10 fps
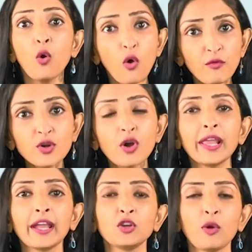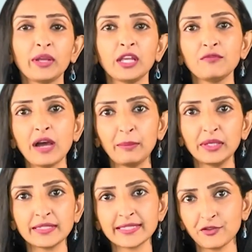overall economic
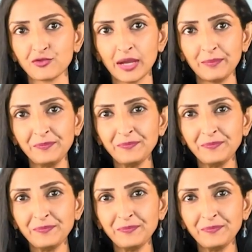environment, etc.